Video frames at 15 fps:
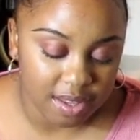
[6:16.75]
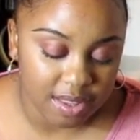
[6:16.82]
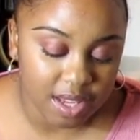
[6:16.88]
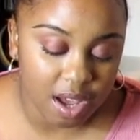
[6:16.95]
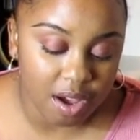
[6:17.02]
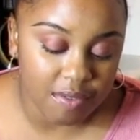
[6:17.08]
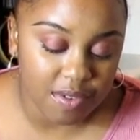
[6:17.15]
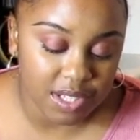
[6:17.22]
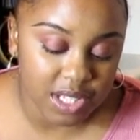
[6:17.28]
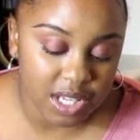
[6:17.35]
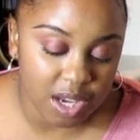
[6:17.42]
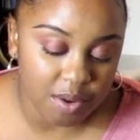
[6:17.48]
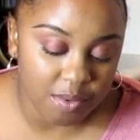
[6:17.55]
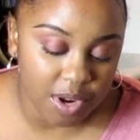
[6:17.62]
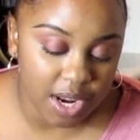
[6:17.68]
The
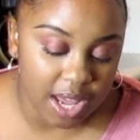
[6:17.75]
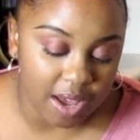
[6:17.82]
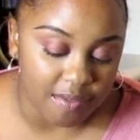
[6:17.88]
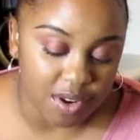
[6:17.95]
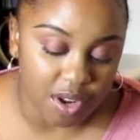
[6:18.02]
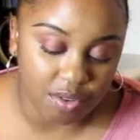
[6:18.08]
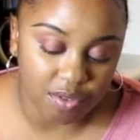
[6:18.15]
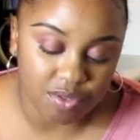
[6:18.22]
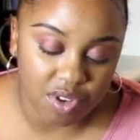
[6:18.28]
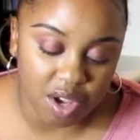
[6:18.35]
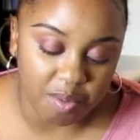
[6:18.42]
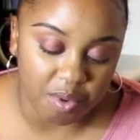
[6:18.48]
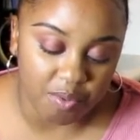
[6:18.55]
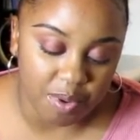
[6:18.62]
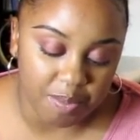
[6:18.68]
overseer won't have no
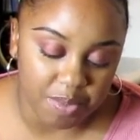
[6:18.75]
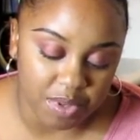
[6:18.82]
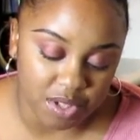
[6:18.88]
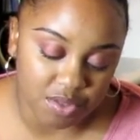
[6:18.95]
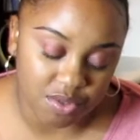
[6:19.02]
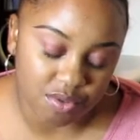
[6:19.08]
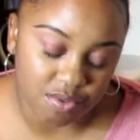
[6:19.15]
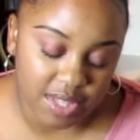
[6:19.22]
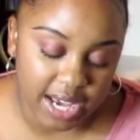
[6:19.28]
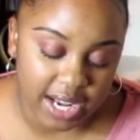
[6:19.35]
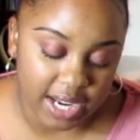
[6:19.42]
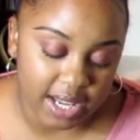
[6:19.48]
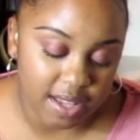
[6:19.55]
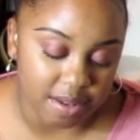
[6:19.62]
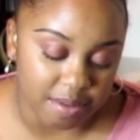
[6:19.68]
trouble whipping the truth
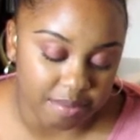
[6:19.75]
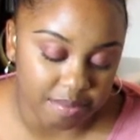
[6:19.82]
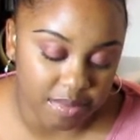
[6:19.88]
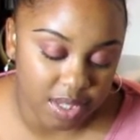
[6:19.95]
out of him."